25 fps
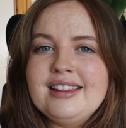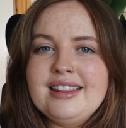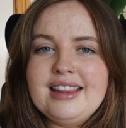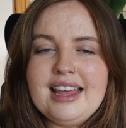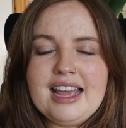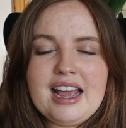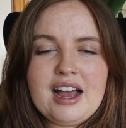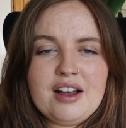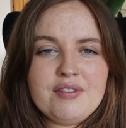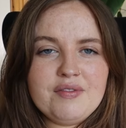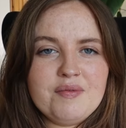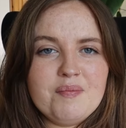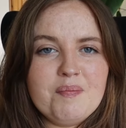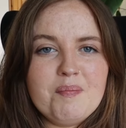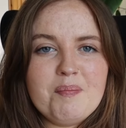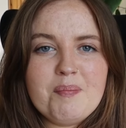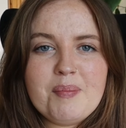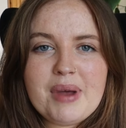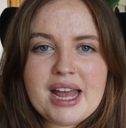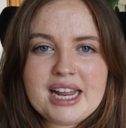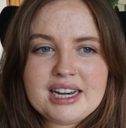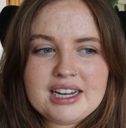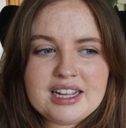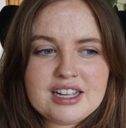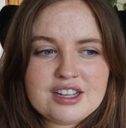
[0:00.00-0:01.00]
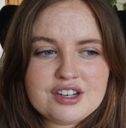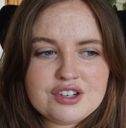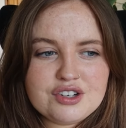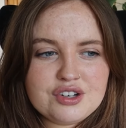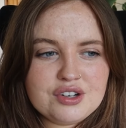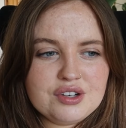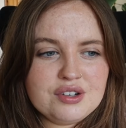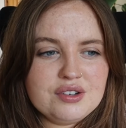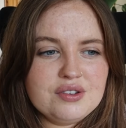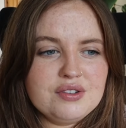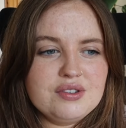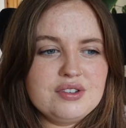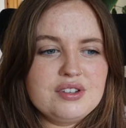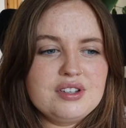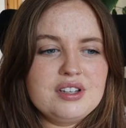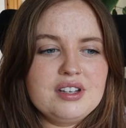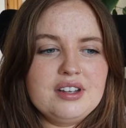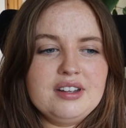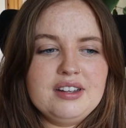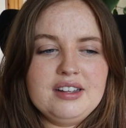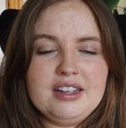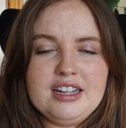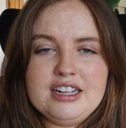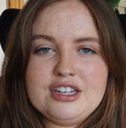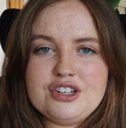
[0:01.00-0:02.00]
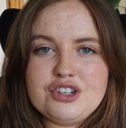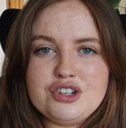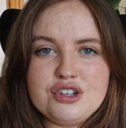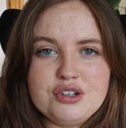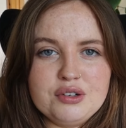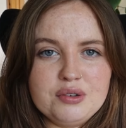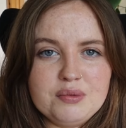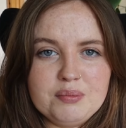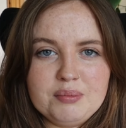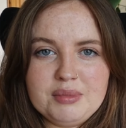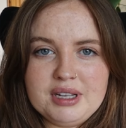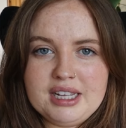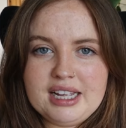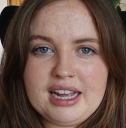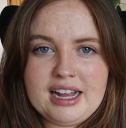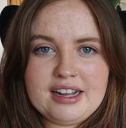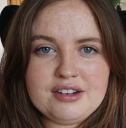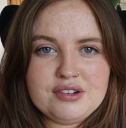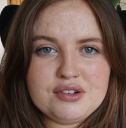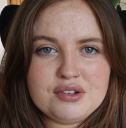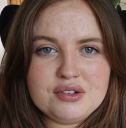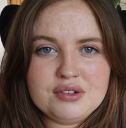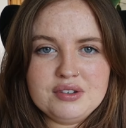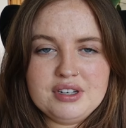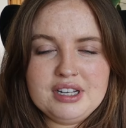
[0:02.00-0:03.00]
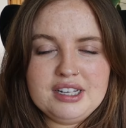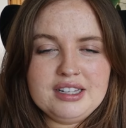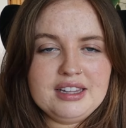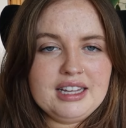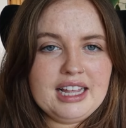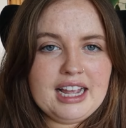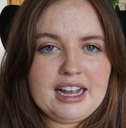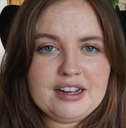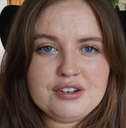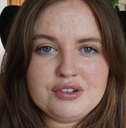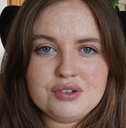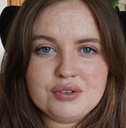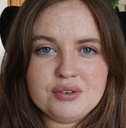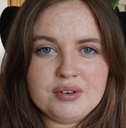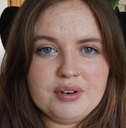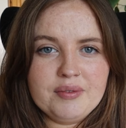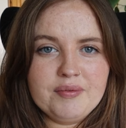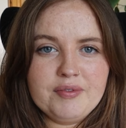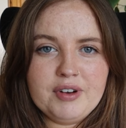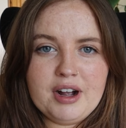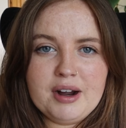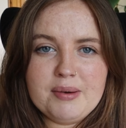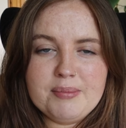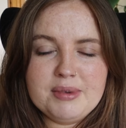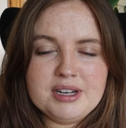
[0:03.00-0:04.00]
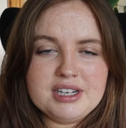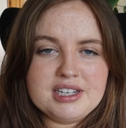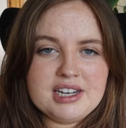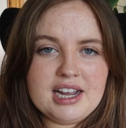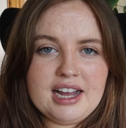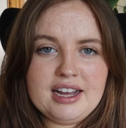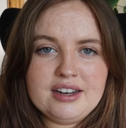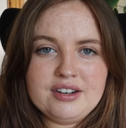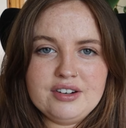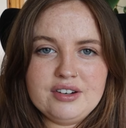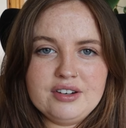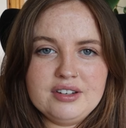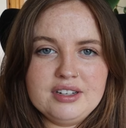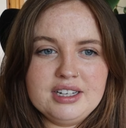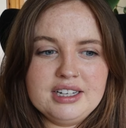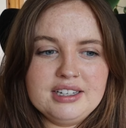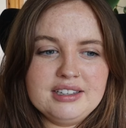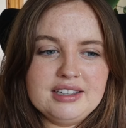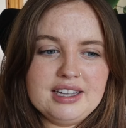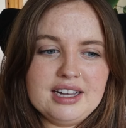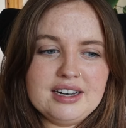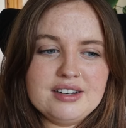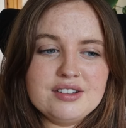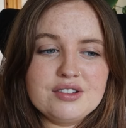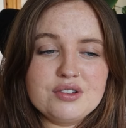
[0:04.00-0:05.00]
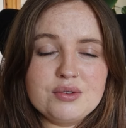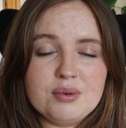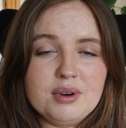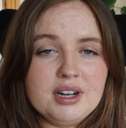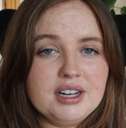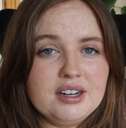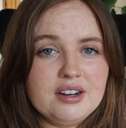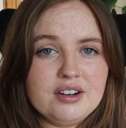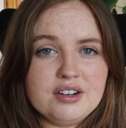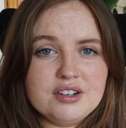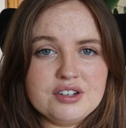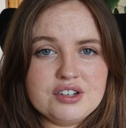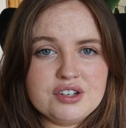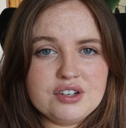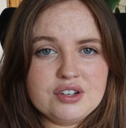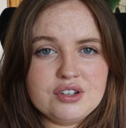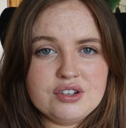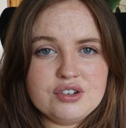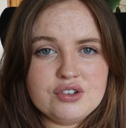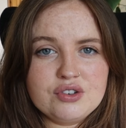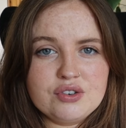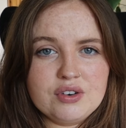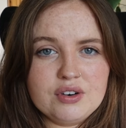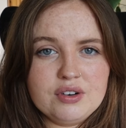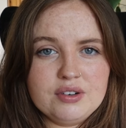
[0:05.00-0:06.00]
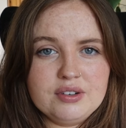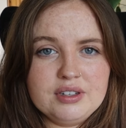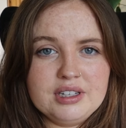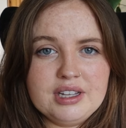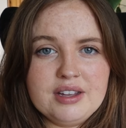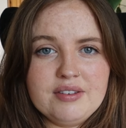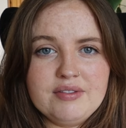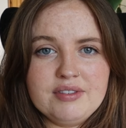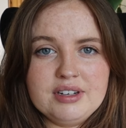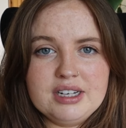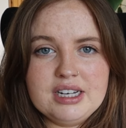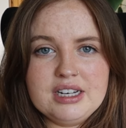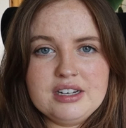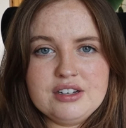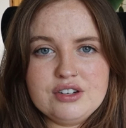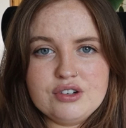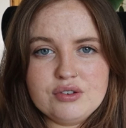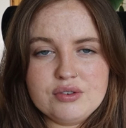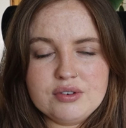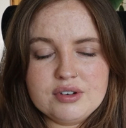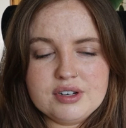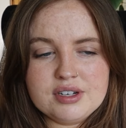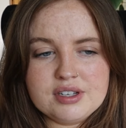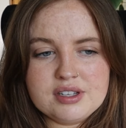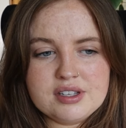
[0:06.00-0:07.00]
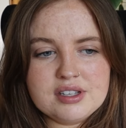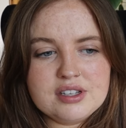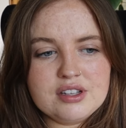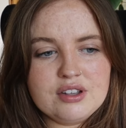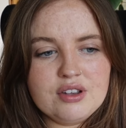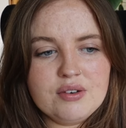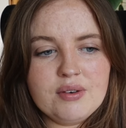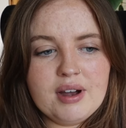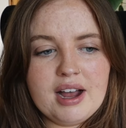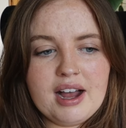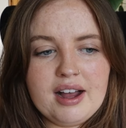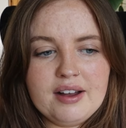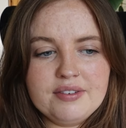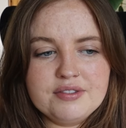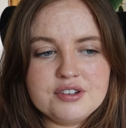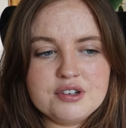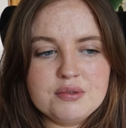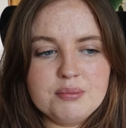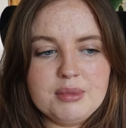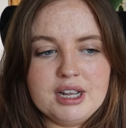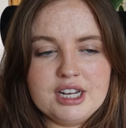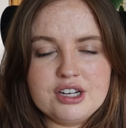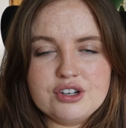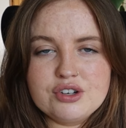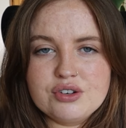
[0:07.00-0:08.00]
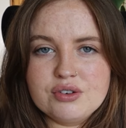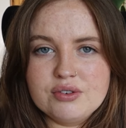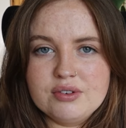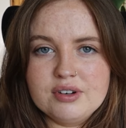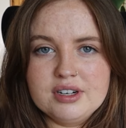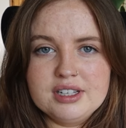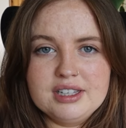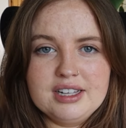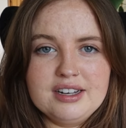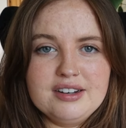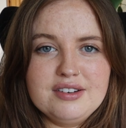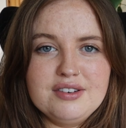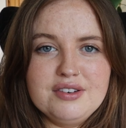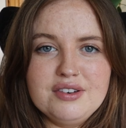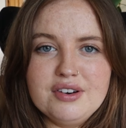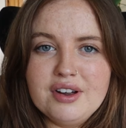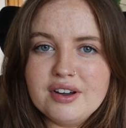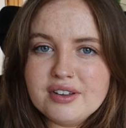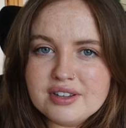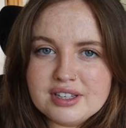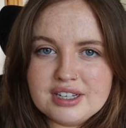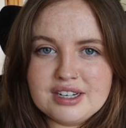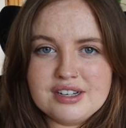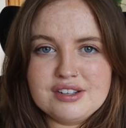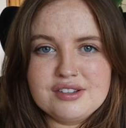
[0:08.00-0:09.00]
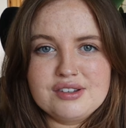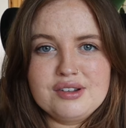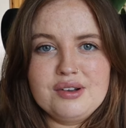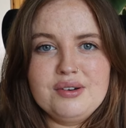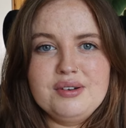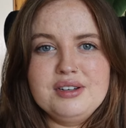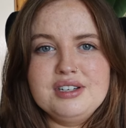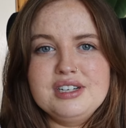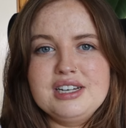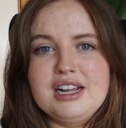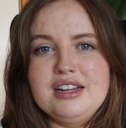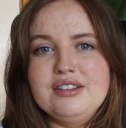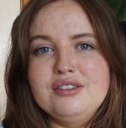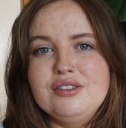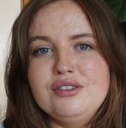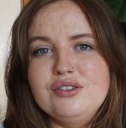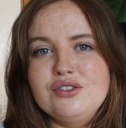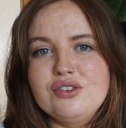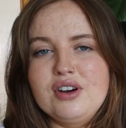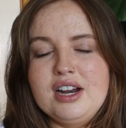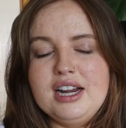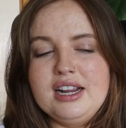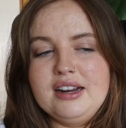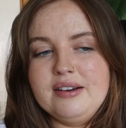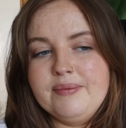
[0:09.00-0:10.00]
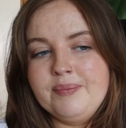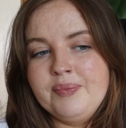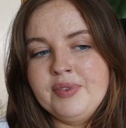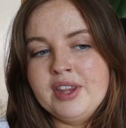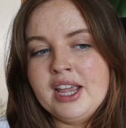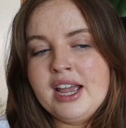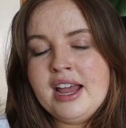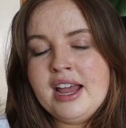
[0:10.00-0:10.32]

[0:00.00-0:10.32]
They have many issues. It shouldn't be out in the outdoor environment at all, and that is quite hard to control even indoors. You have to make sure that nothing is going down the drain.